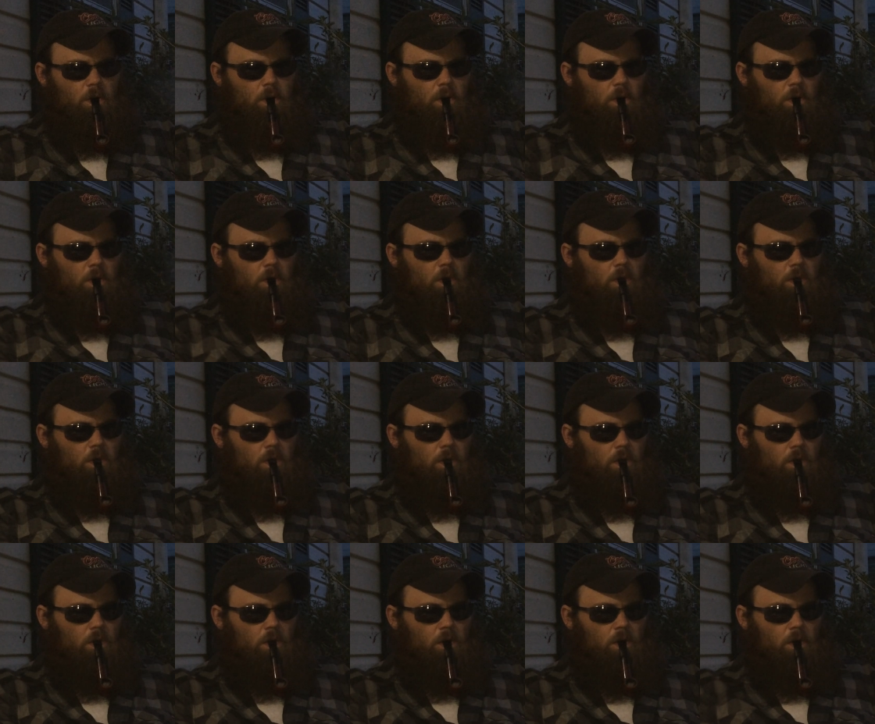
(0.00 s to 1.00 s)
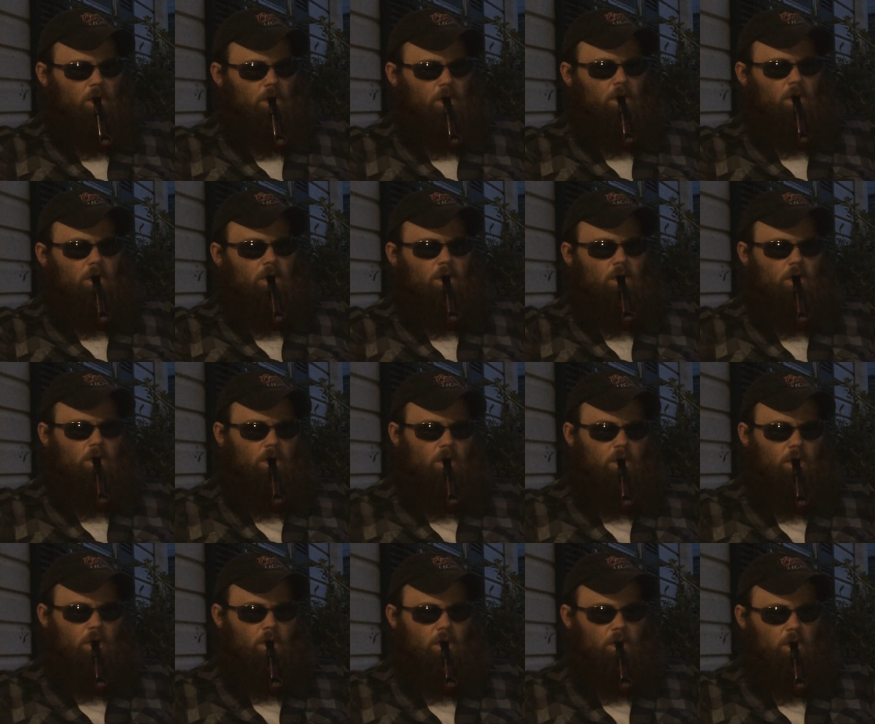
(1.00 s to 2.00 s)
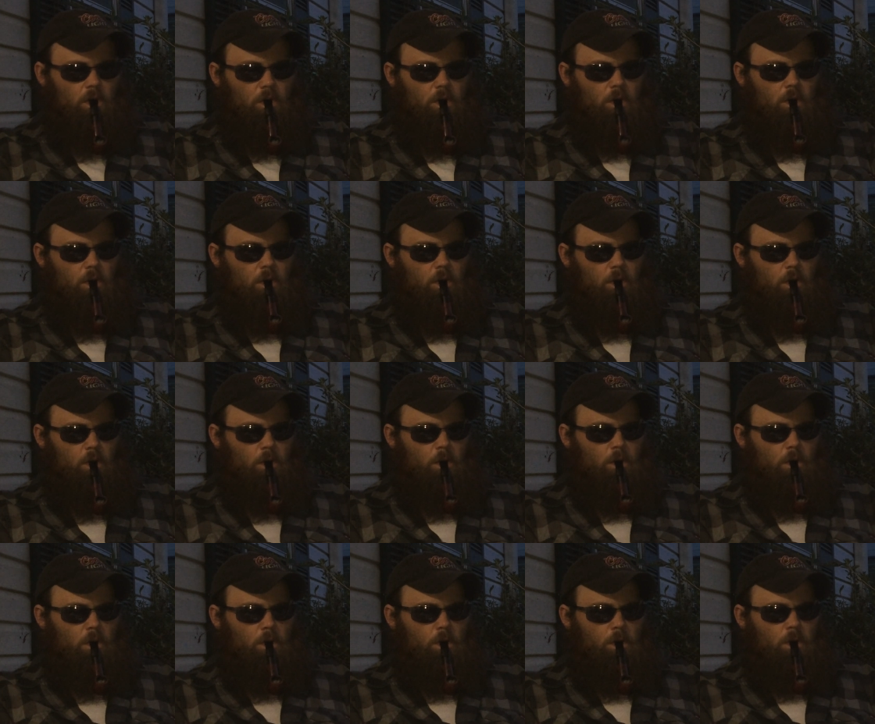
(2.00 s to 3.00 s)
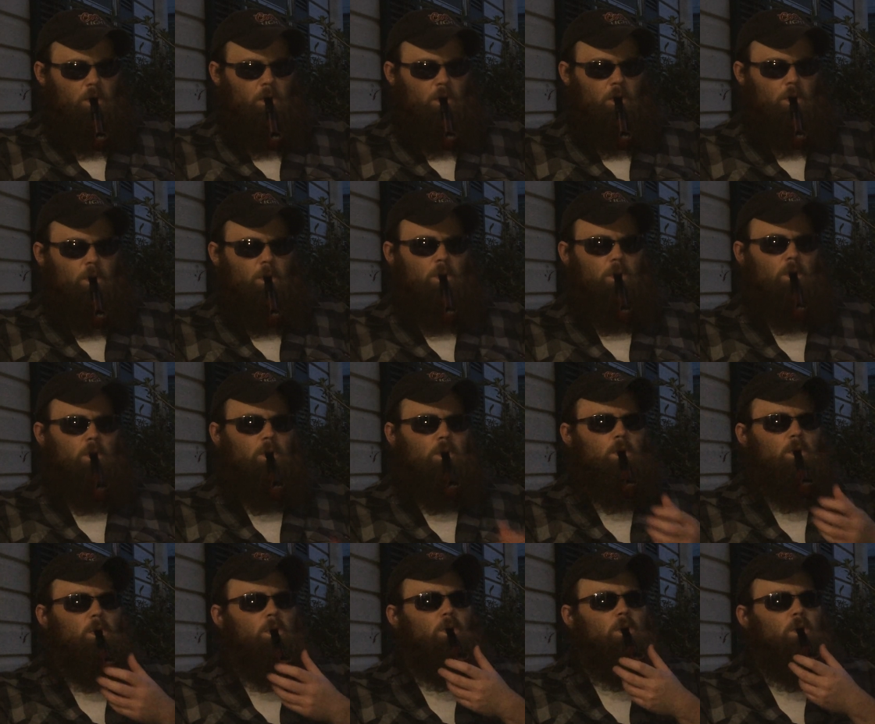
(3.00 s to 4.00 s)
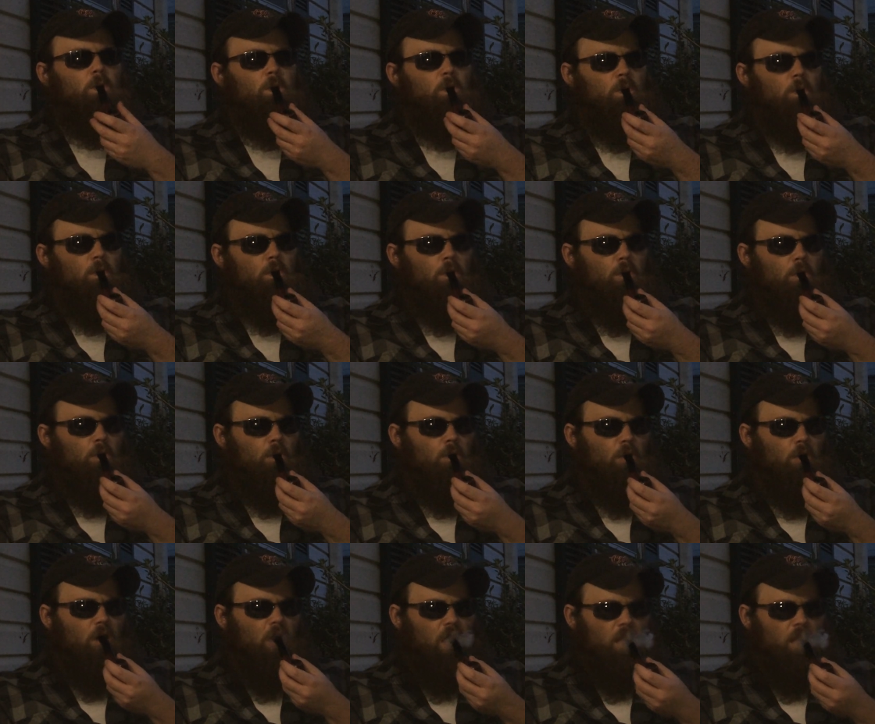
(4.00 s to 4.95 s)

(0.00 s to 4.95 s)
(no one is talking)